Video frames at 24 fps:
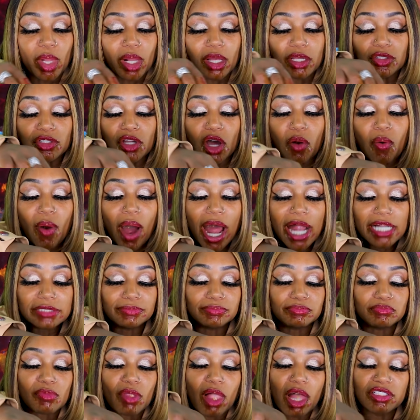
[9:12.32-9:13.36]
You know why?
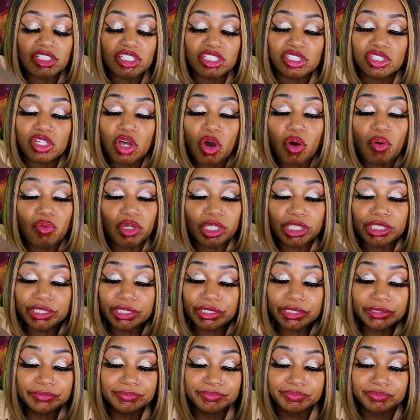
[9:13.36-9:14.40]
Because it's so
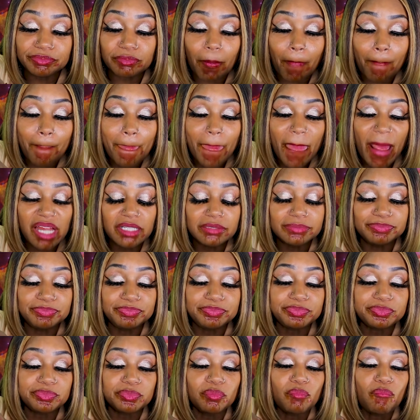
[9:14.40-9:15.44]
good.
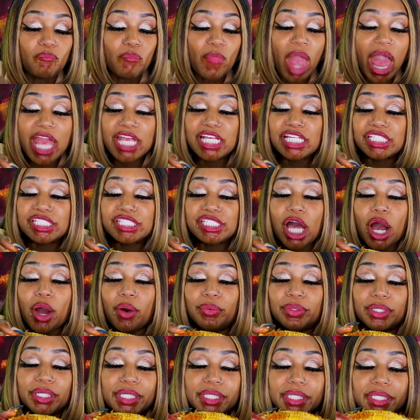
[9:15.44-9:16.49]
It's
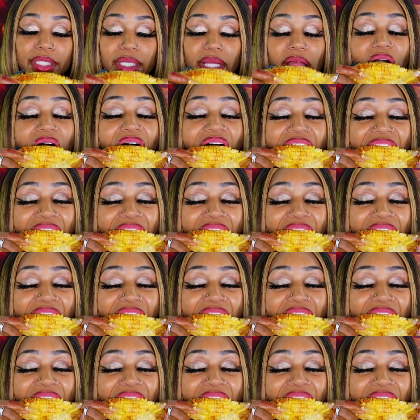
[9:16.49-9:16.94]
so good.